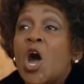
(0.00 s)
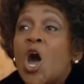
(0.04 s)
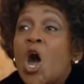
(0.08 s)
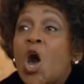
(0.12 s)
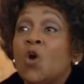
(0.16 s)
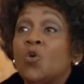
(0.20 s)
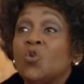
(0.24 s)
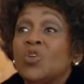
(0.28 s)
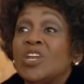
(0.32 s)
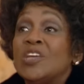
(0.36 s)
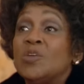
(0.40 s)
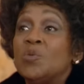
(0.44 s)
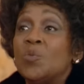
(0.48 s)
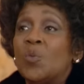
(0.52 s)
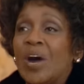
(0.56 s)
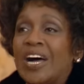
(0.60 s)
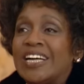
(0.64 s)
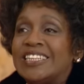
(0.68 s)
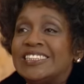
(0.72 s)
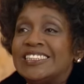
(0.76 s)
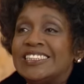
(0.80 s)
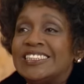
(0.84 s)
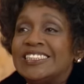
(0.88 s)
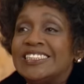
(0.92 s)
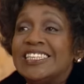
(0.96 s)
Only
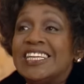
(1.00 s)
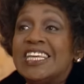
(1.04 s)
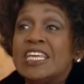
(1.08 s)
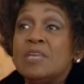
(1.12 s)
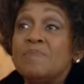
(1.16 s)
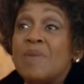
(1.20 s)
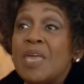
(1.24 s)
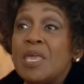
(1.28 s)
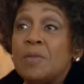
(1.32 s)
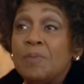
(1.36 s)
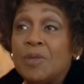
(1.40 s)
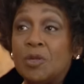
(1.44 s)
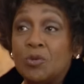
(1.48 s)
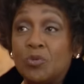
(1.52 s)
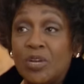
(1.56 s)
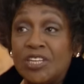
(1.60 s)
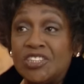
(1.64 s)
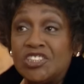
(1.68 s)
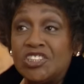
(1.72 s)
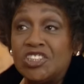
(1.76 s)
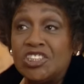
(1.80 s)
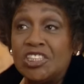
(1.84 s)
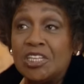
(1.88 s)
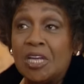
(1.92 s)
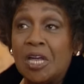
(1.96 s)
one. He may be
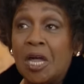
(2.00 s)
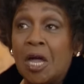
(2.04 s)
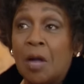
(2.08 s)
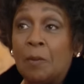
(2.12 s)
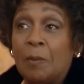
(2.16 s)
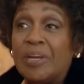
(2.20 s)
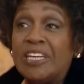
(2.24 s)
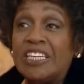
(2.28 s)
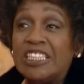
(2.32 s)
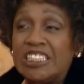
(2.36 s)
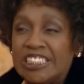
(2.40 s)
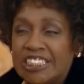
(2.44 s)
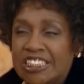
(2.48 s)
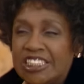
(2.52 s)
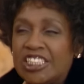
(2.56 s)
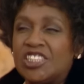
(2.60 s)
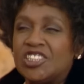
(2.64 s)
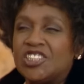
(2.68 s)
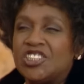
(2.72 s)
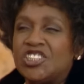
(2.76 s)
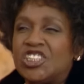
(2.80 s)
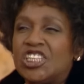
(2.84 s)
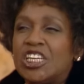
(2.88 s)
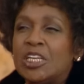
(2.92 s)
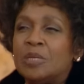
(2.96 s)
rich, but he's
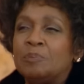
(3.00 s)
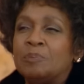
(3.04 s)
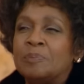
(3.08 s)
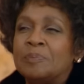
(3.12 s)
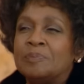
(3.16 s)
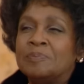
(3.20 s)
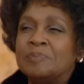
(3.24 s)
still cheap.